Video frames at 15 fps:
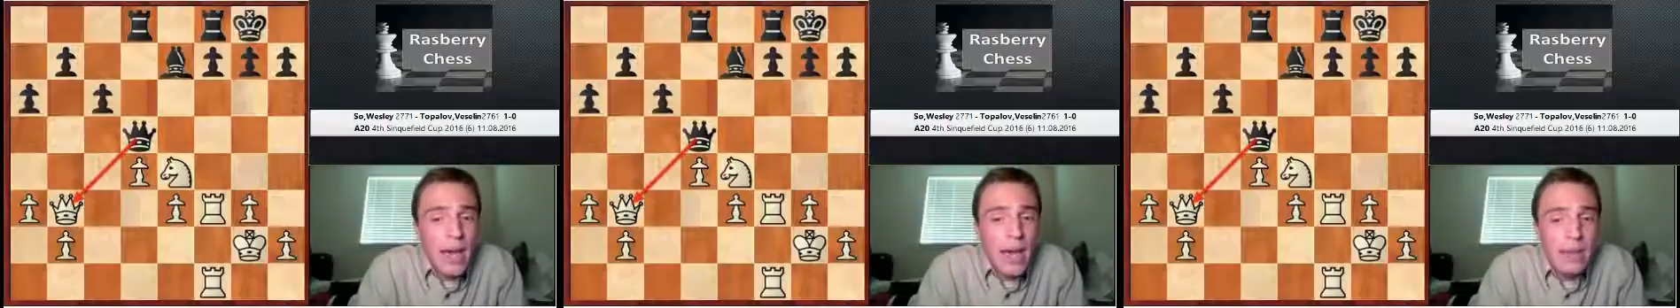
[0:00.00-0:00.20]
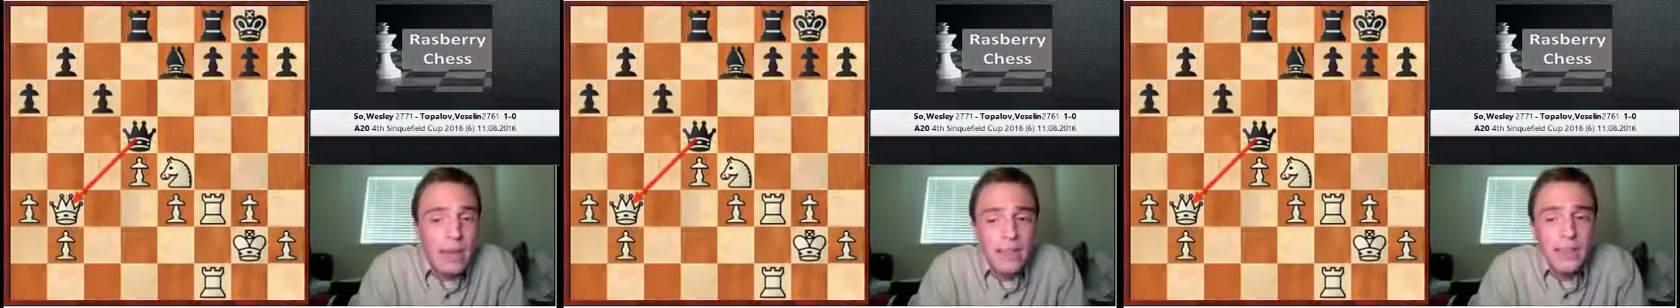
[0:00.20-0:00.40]

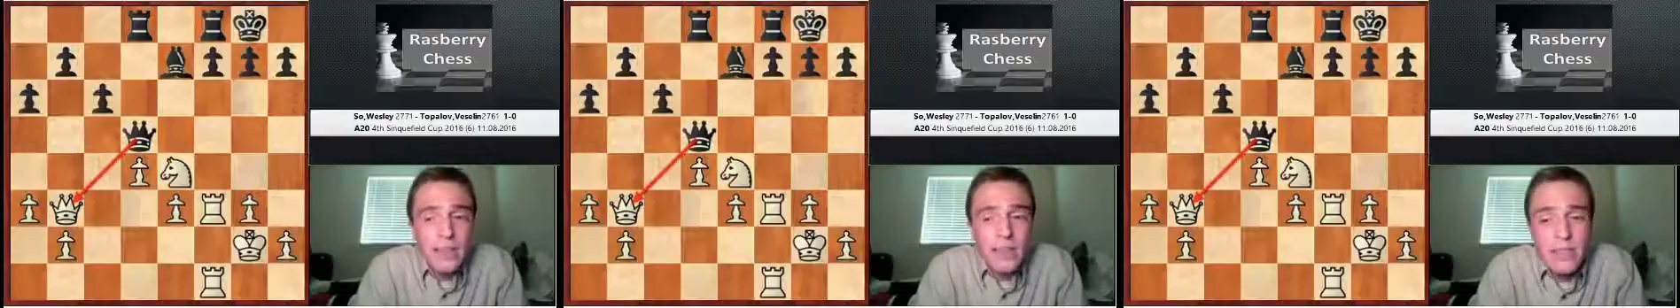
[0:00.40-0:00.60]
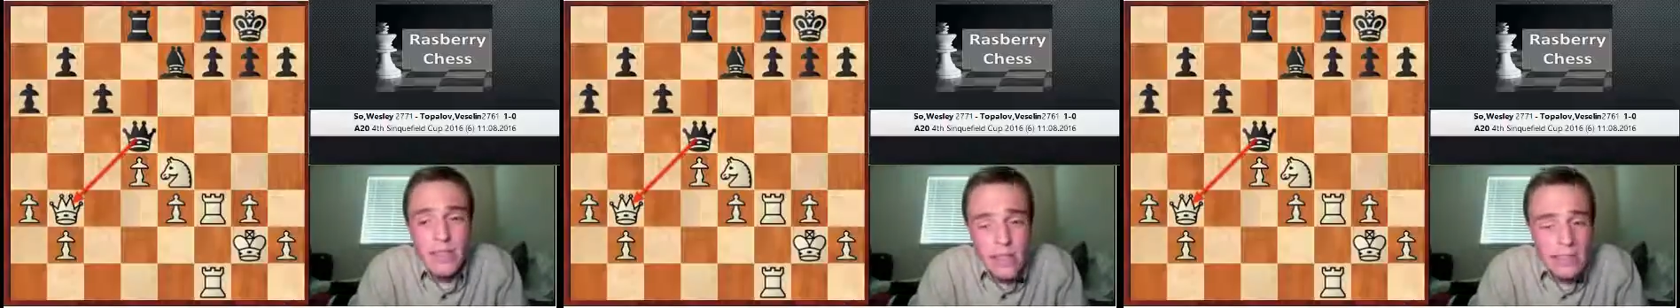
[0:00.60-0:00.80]
I think
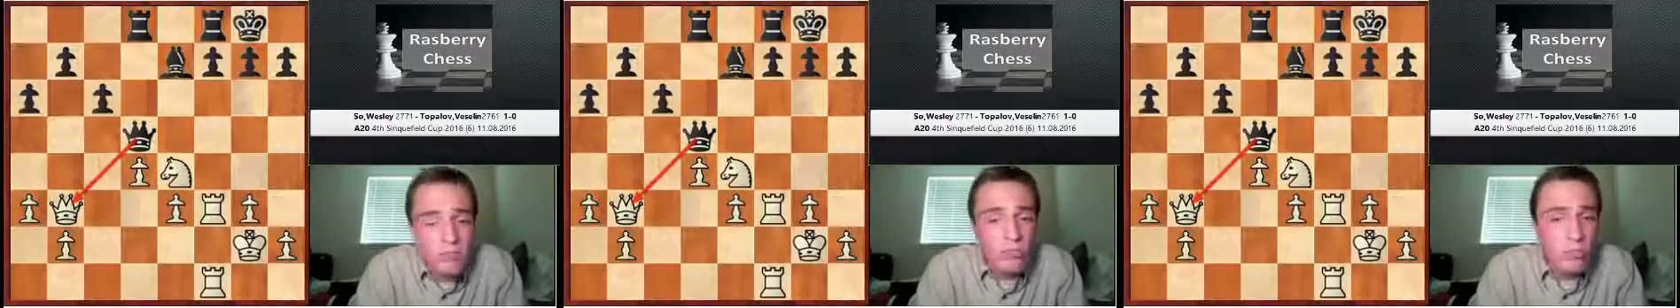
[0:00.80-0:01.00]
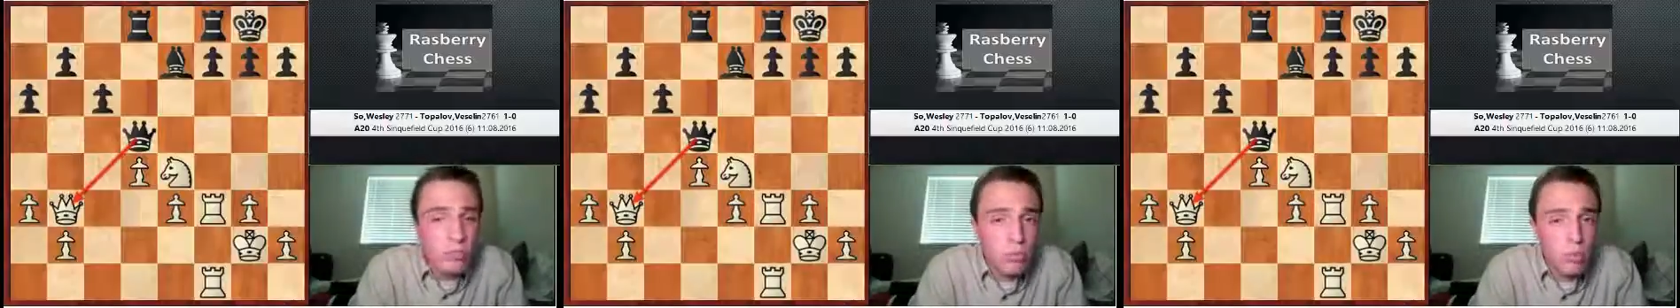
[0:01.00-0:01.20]

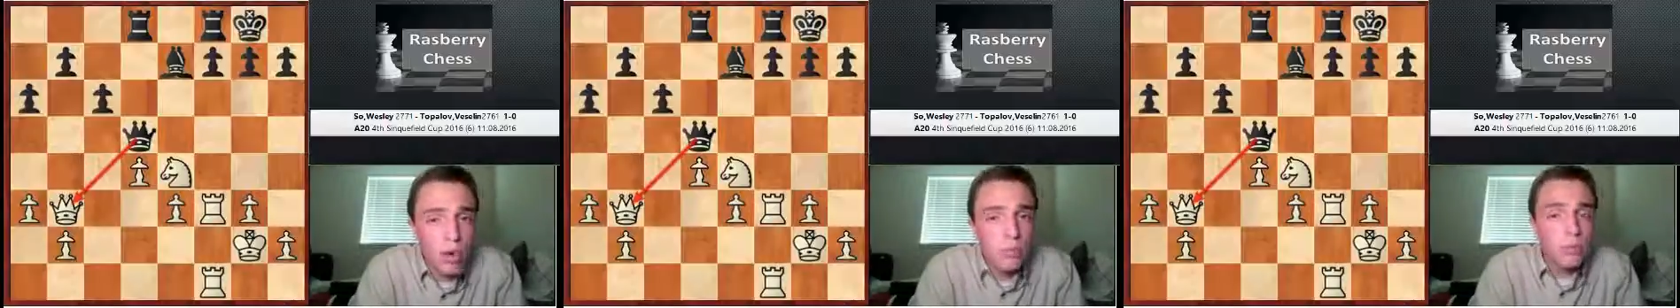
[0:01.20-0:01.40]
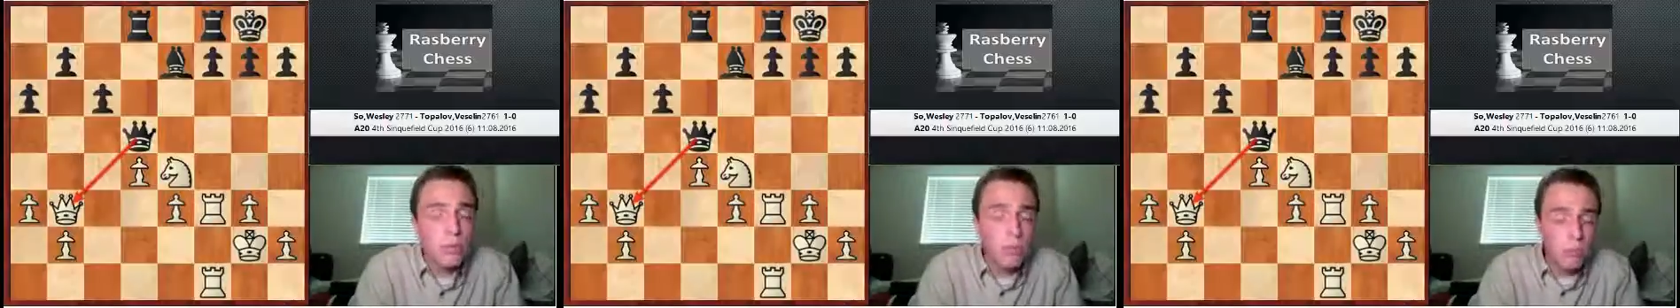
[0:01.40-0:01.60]
this was
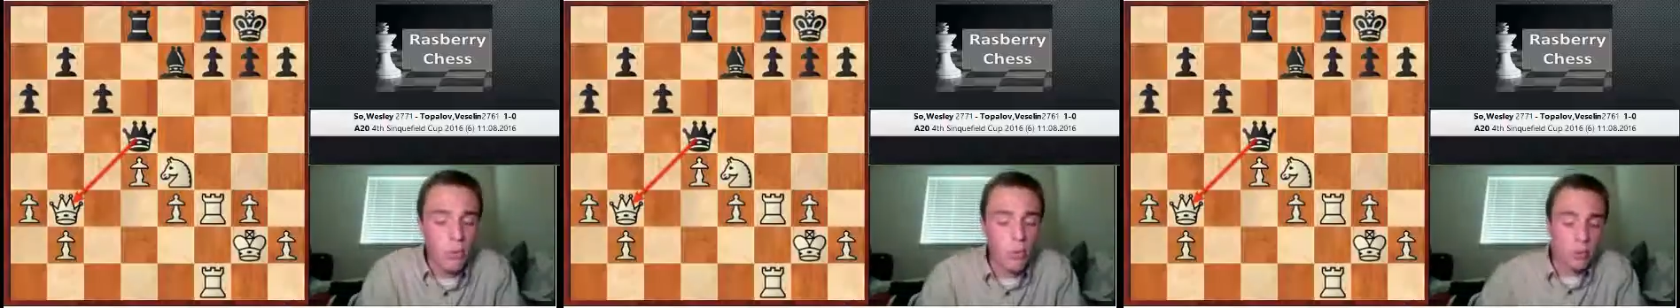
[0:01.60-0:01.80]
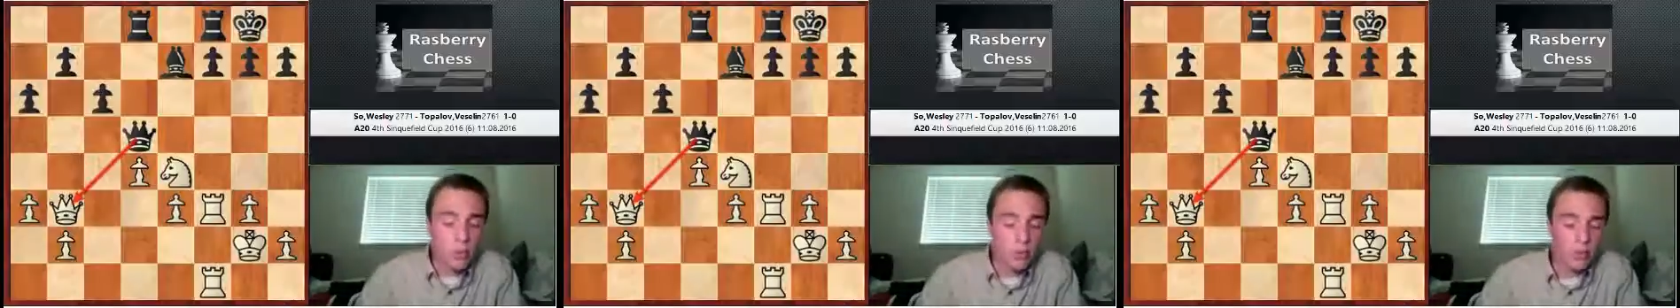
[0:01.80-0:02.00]
probably the
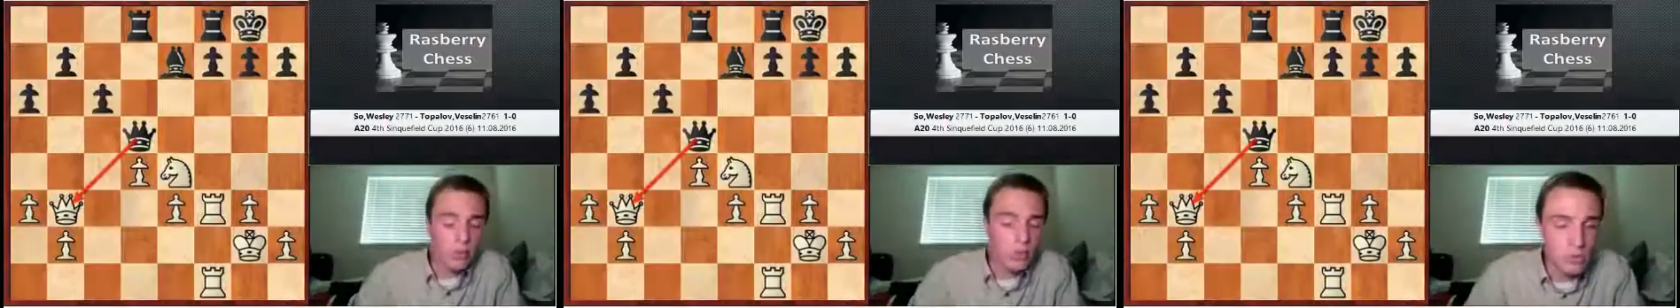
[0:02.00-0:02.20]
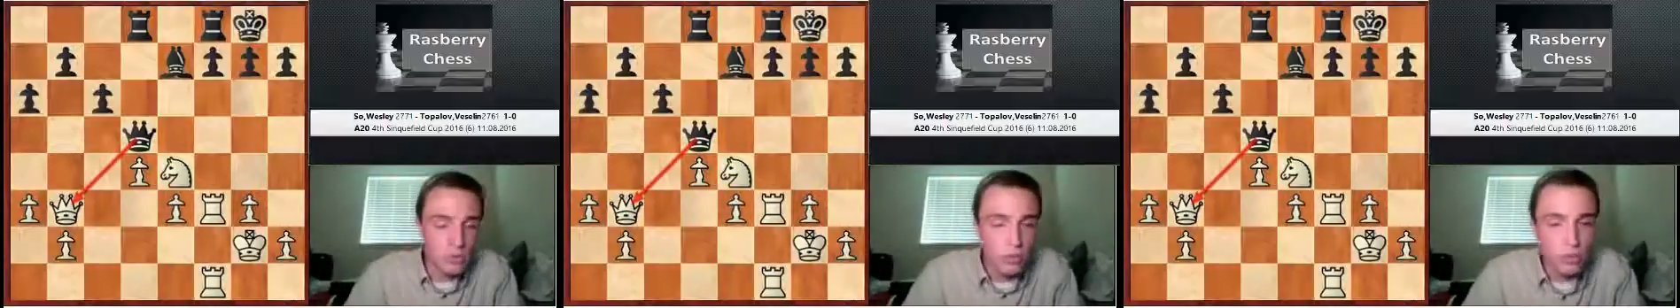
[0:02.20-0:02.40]
point where
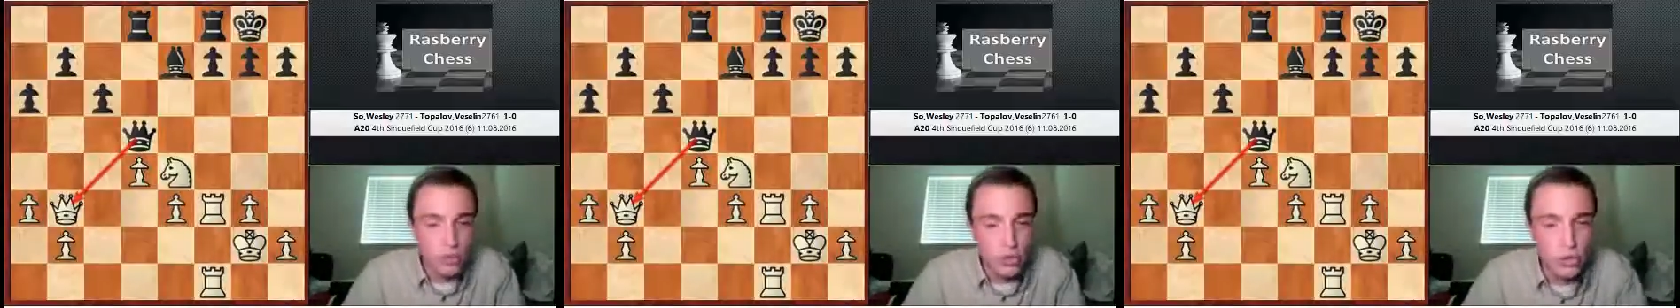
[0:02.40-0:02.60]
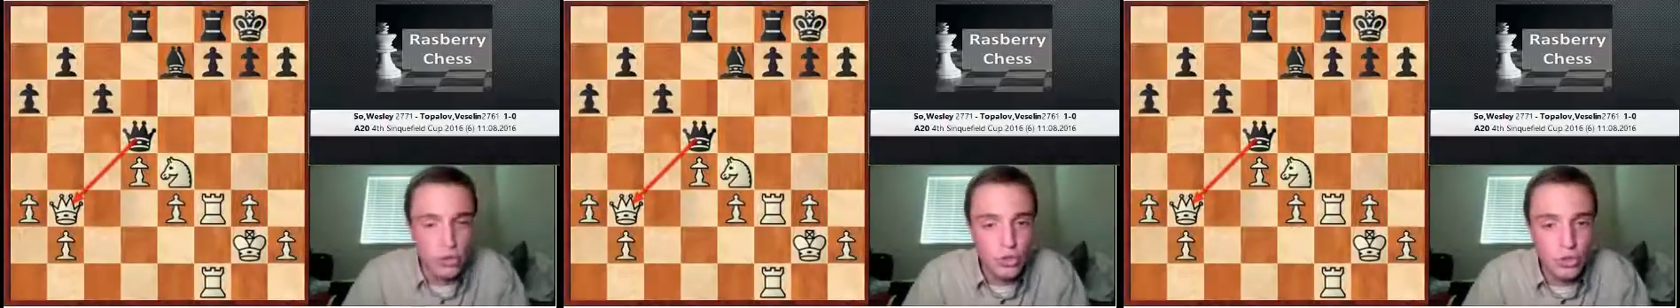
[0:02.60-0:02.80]
he
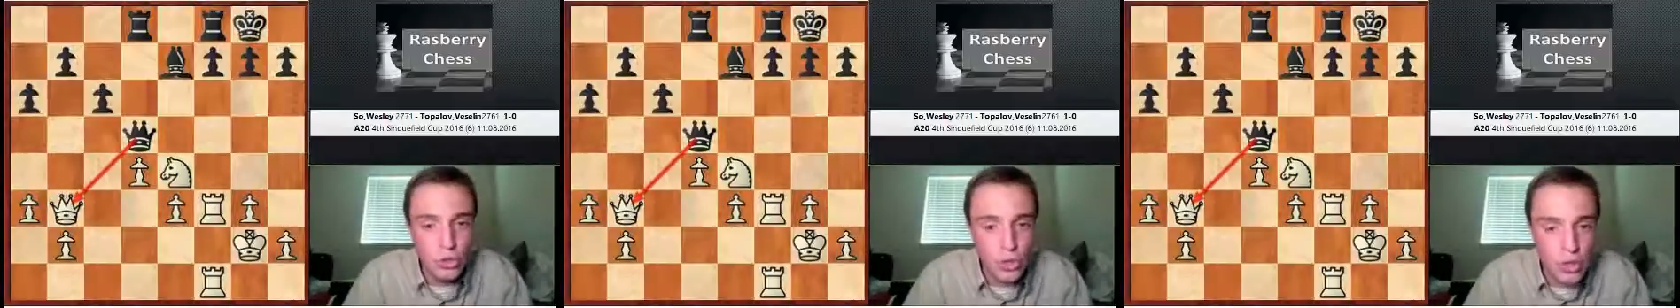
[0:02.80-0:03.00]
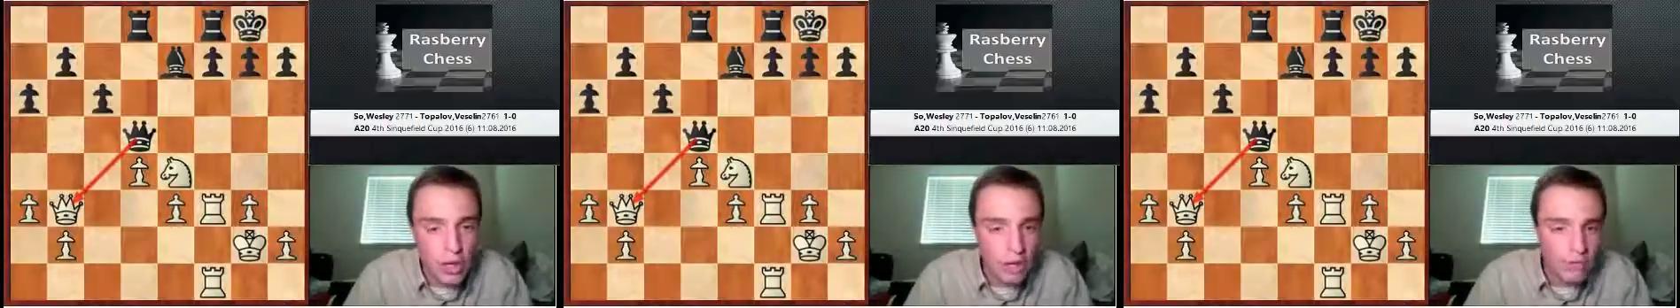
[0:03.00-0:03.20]

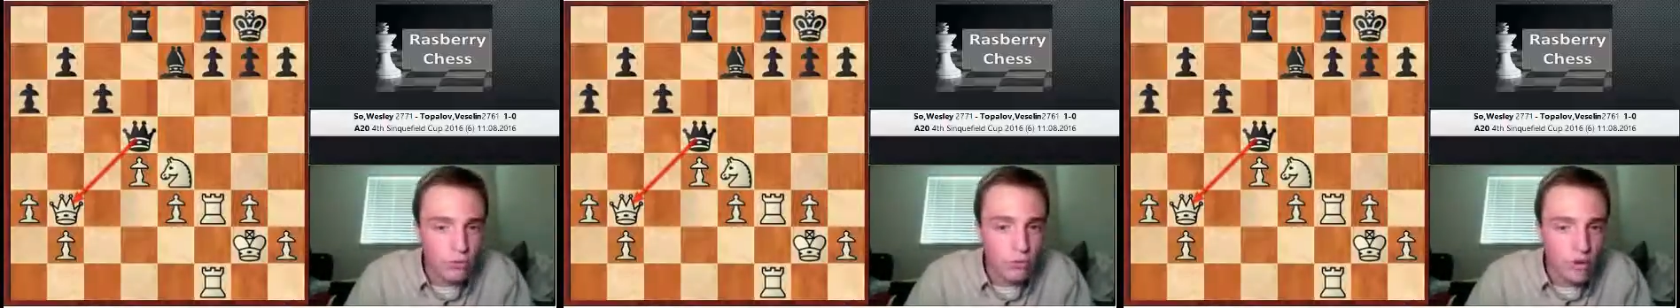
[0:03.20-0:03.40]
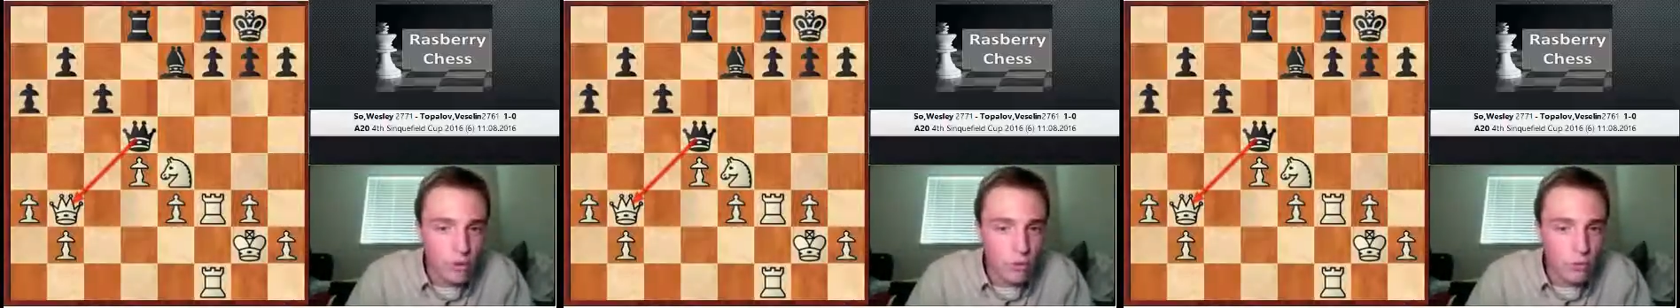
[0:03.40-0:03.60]
should have
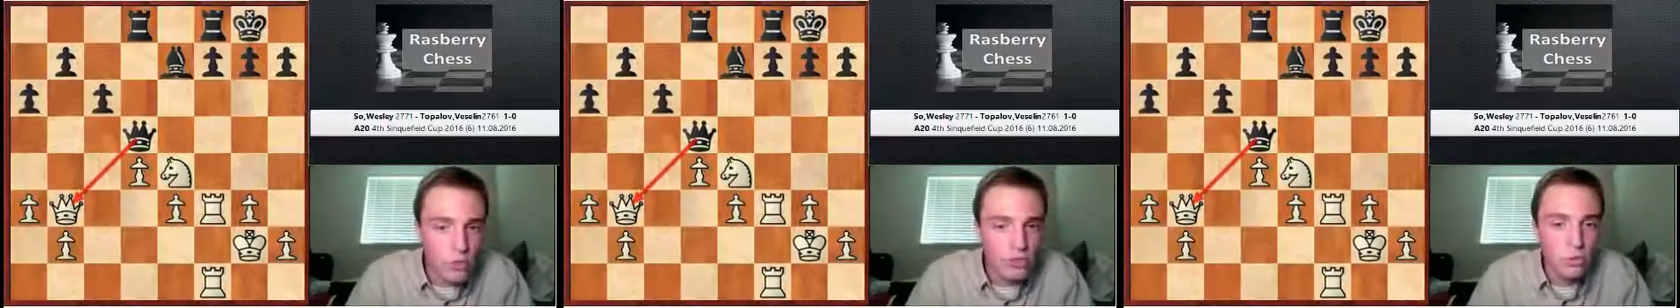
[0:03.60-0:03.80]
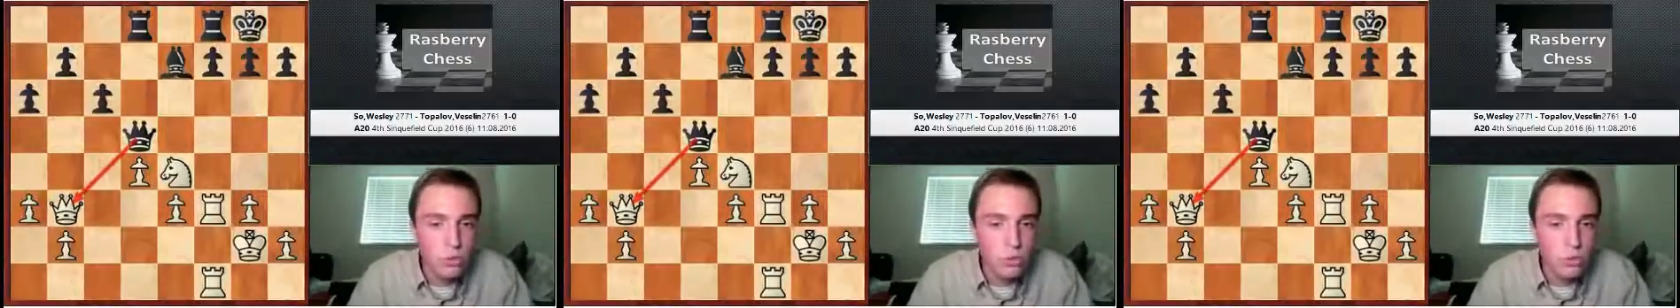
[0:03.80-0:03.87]
traded queens.